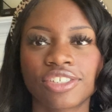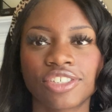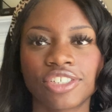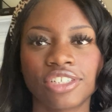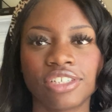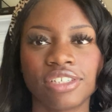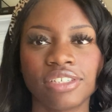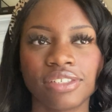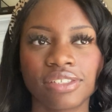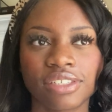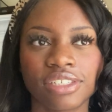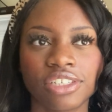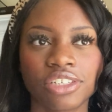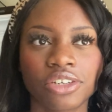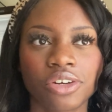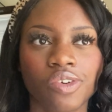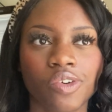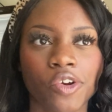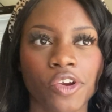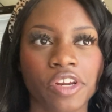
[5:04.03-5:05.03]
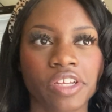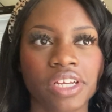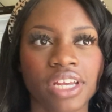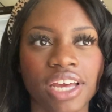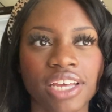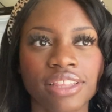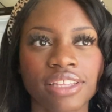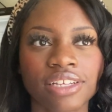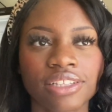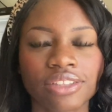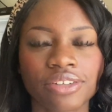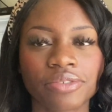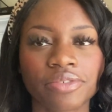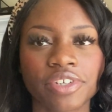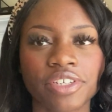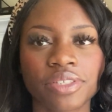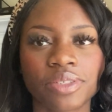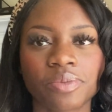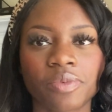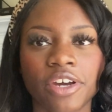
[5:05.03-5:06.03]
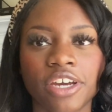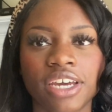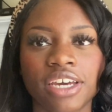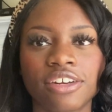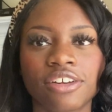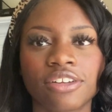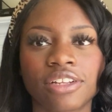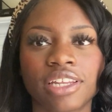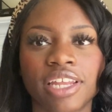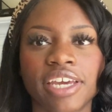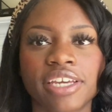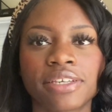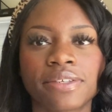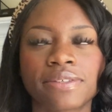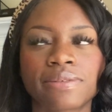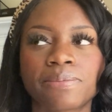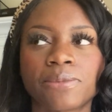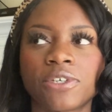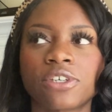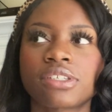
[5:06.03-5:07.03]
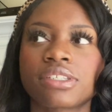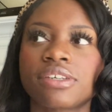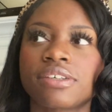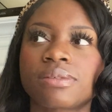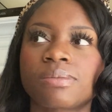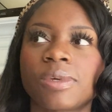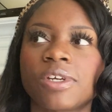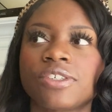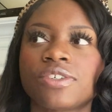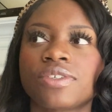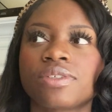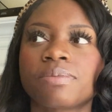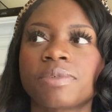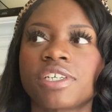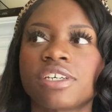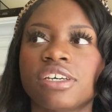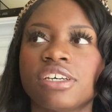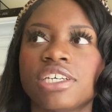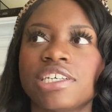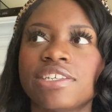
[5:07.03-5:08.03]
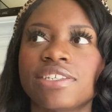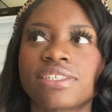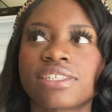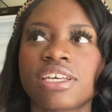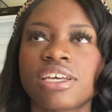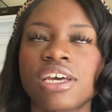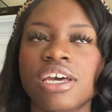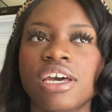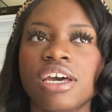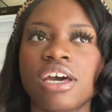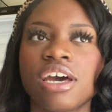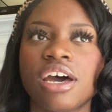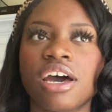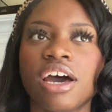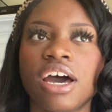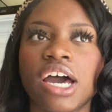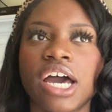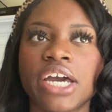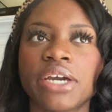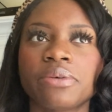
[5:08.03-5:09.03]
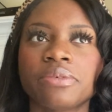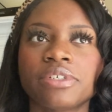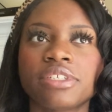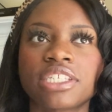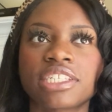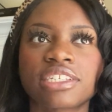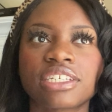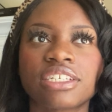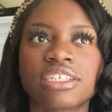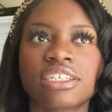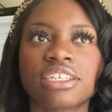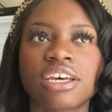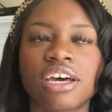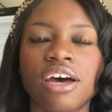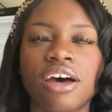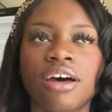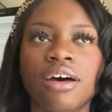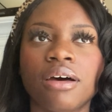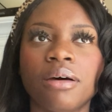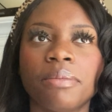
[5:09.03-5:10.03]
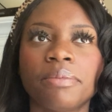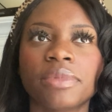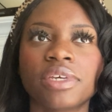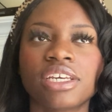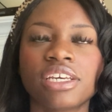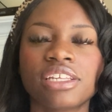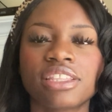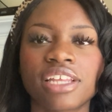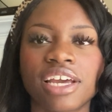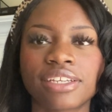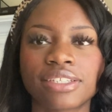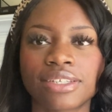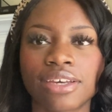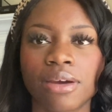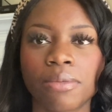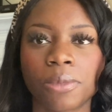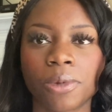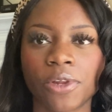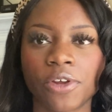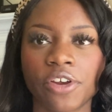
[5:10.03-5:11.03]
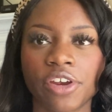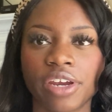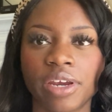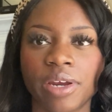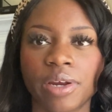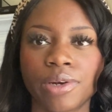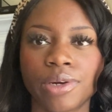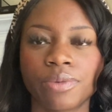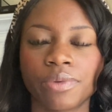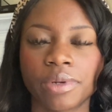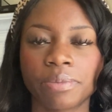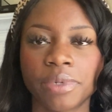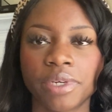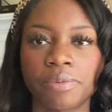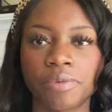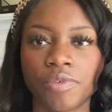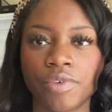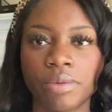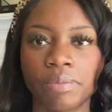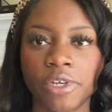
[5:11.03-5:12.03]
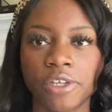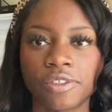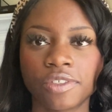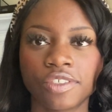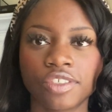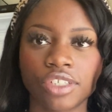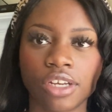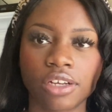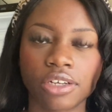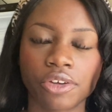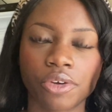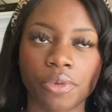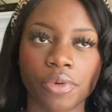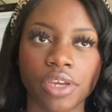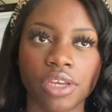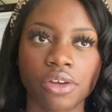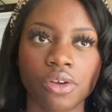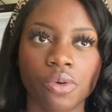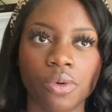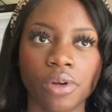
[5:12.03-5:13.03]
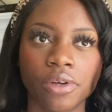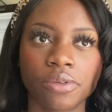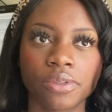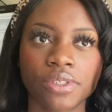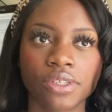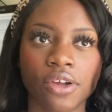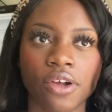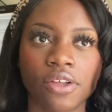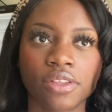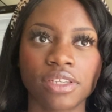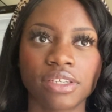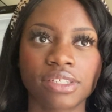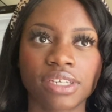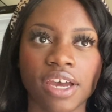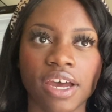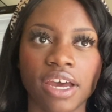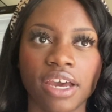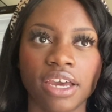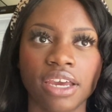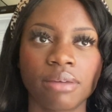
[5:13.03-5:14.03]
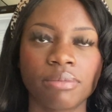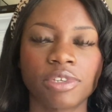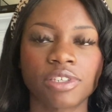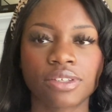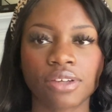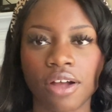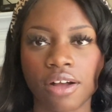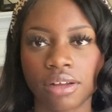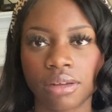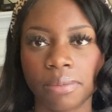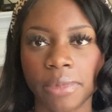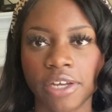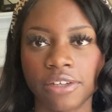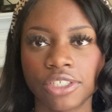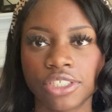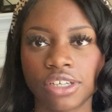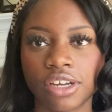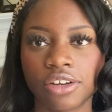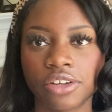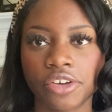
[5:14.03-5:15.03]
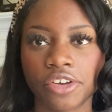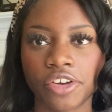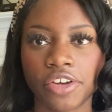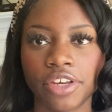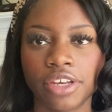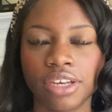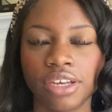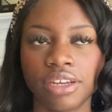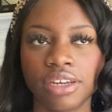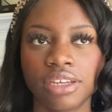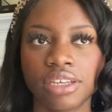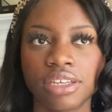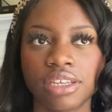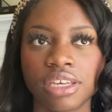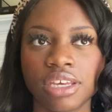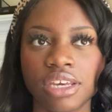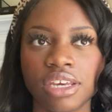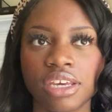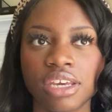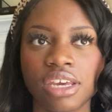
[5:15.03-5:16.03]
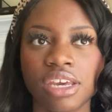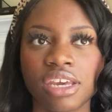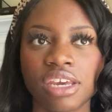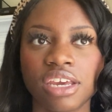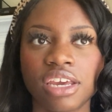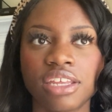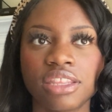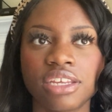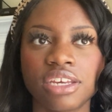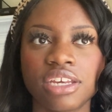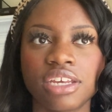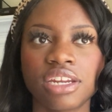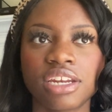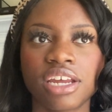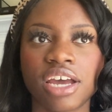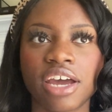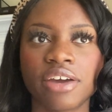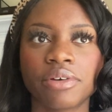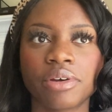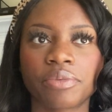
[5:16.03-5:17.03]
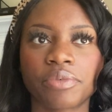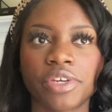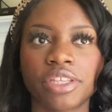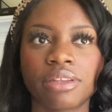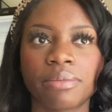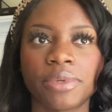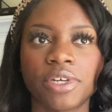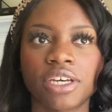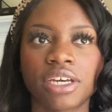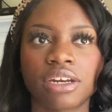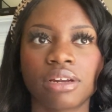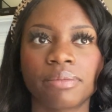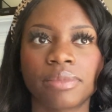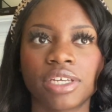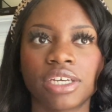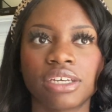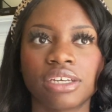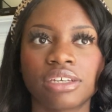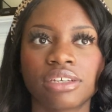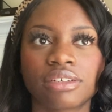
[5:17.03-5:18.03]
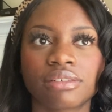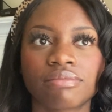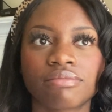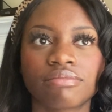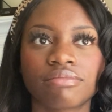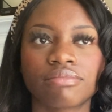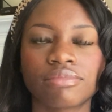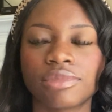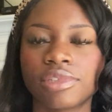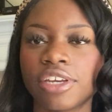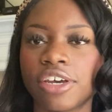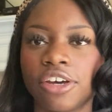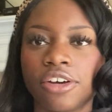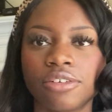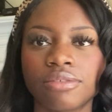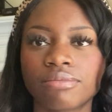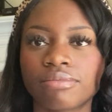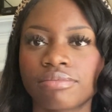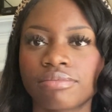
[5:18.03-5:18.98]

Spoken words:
cheesy and corny. I think the reason why I don't like his books as much is because I was in that Tumblr era where people would post John Green quotes all the time and talk about John Green, and then I would read the book and I'm like, no.